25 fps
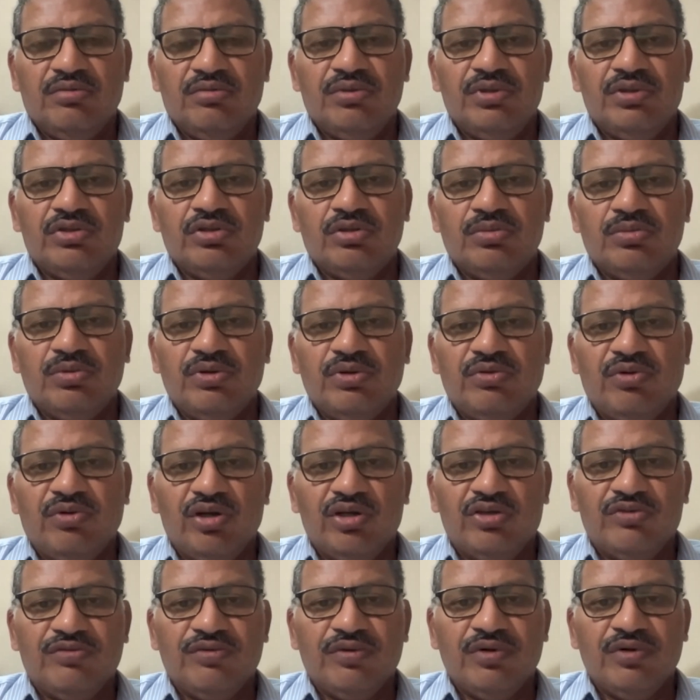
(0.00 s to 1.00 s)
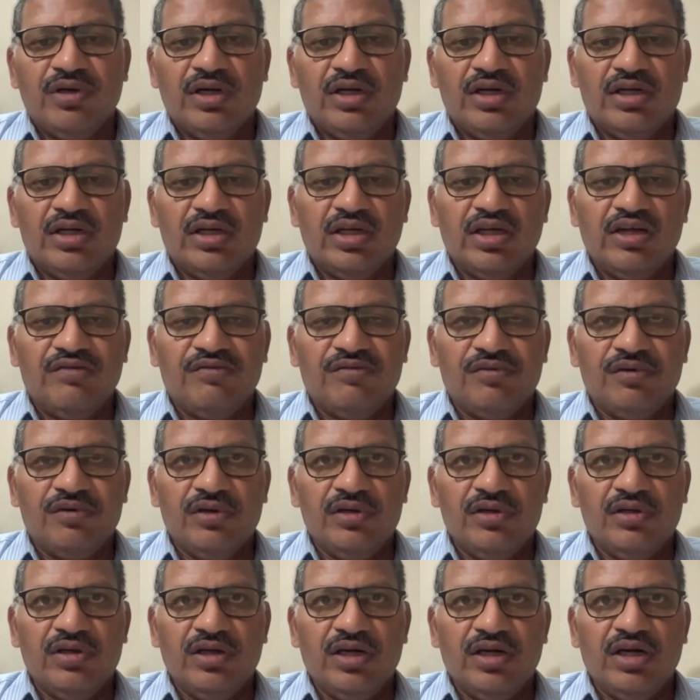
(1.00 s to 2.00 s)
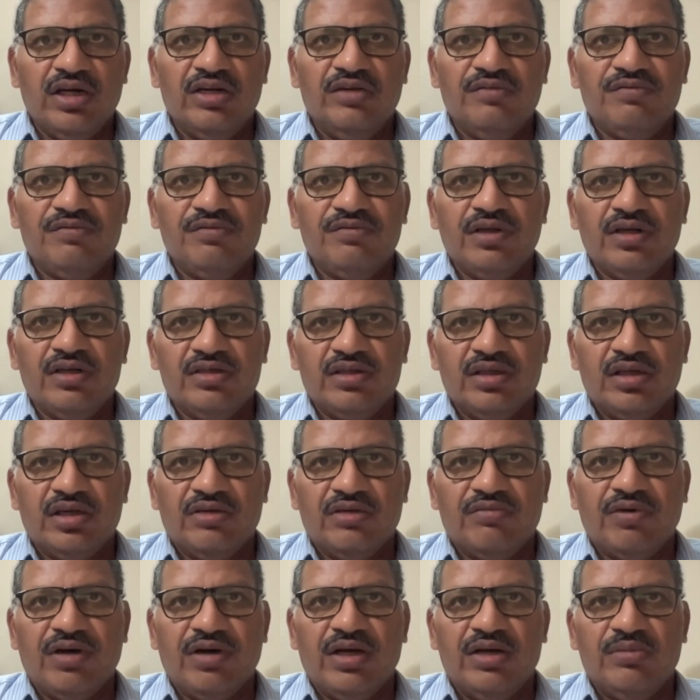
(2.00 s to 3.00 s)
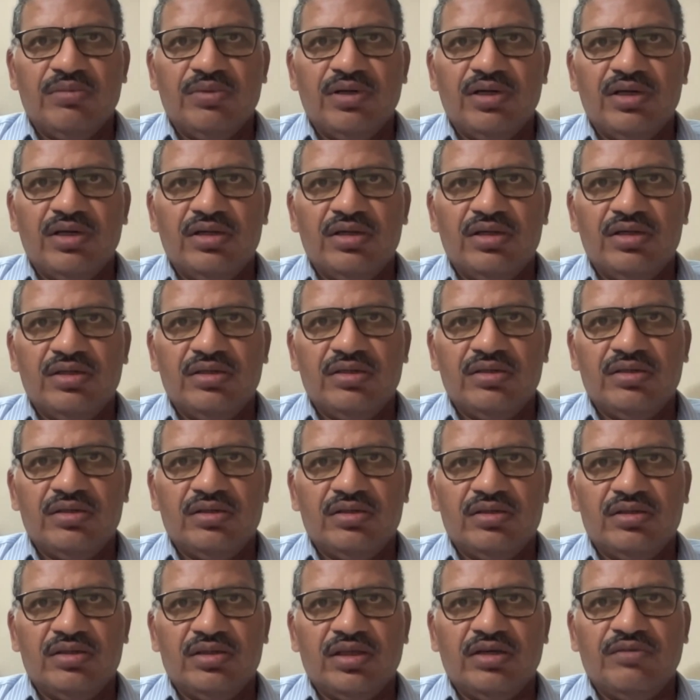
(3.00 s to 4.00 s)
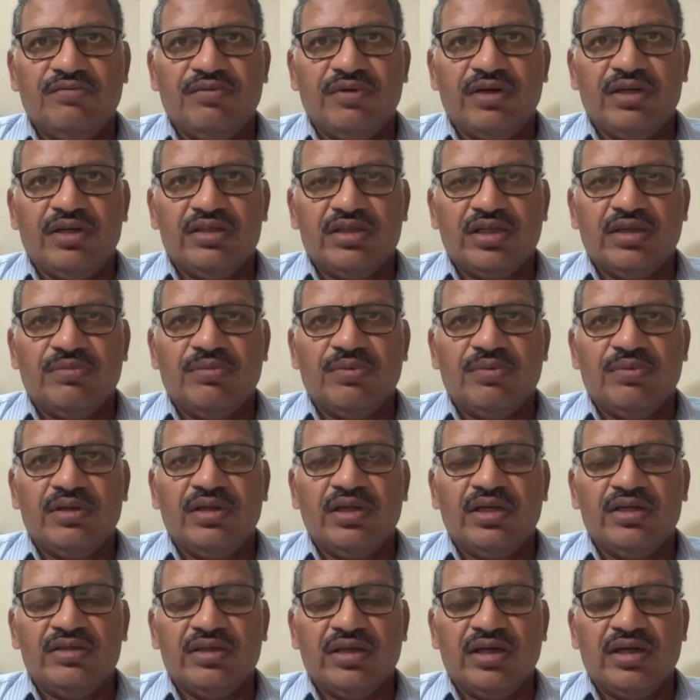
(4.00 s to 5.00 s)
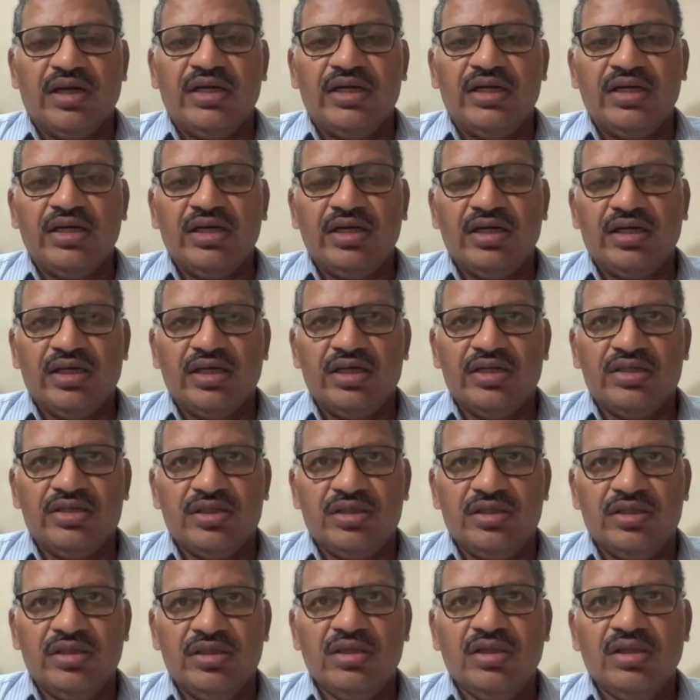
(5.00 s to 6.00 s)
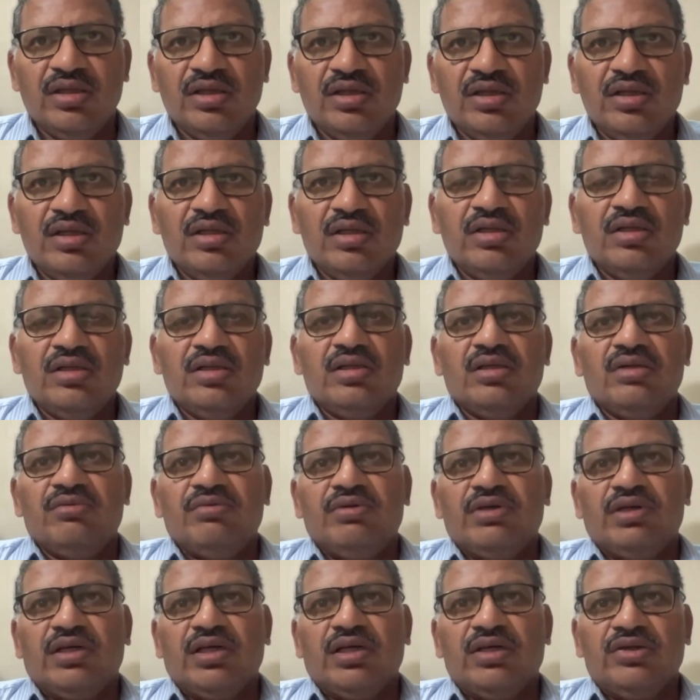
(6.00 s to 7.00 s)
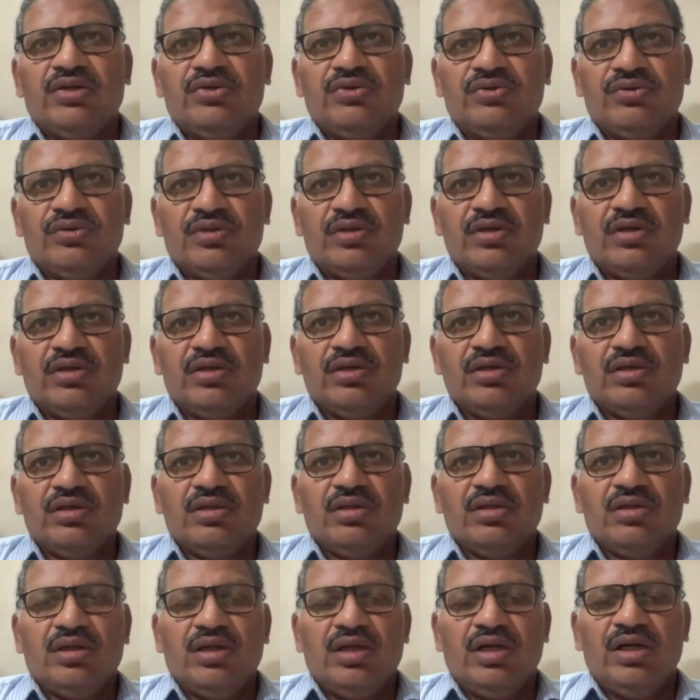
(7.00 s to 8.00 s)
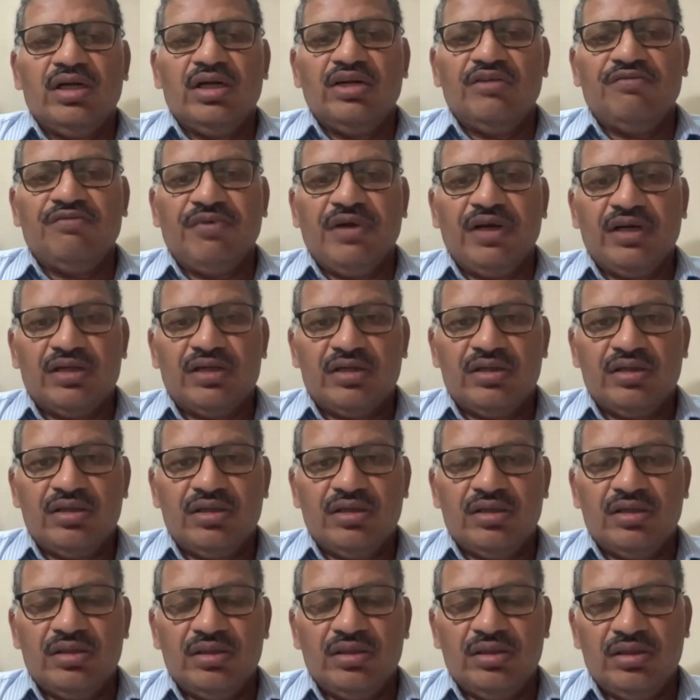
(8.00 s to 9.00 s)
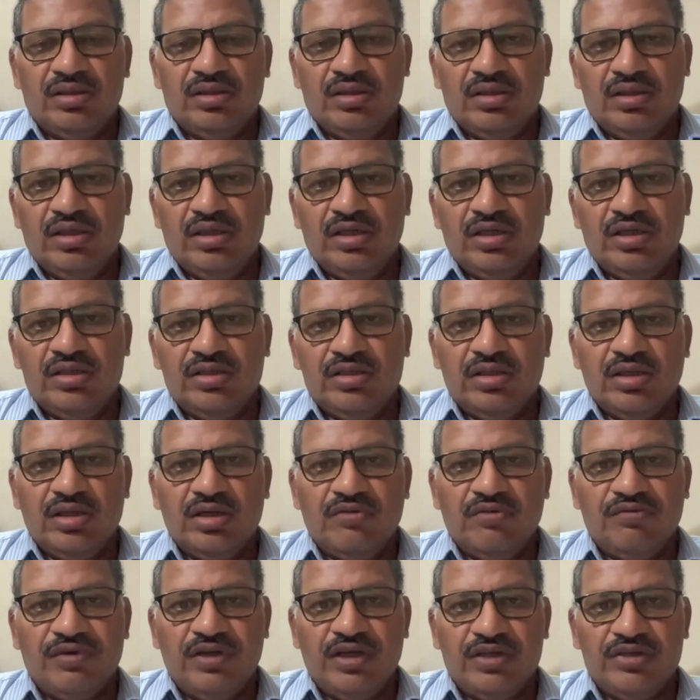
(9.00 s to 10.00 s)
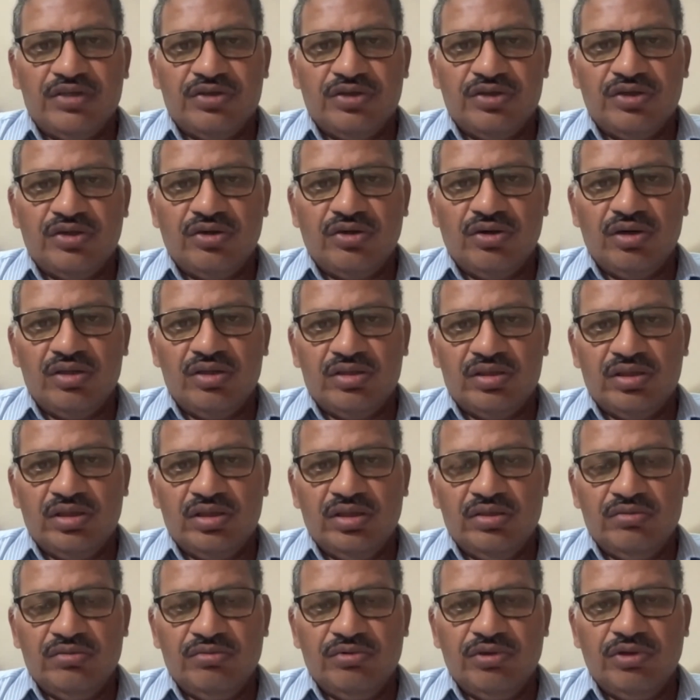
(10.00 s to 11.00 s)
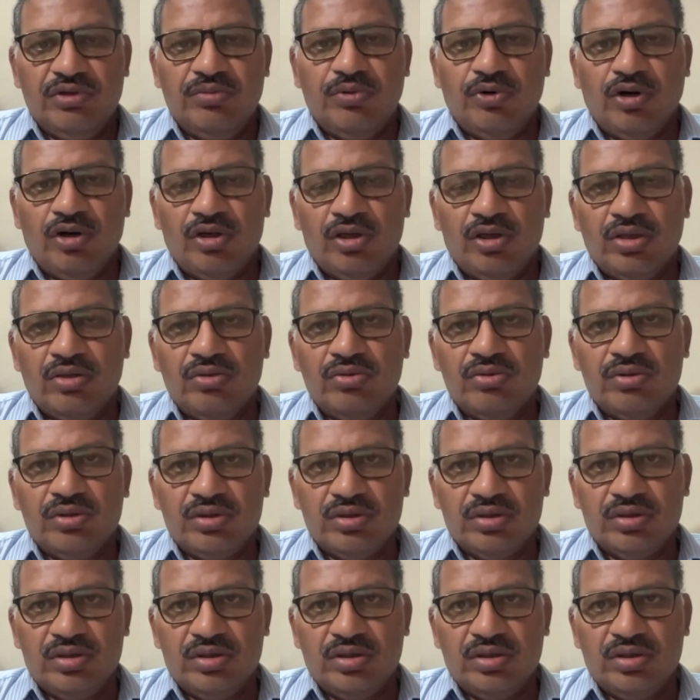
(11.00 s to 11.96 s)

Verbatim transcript: We should be watchful and careful. And if there is a requirement, uh, say, for example, there is a right indication, uh, we can use it. And in fact, uh, in the Indian Journal of Gastroenterology, we have brought out,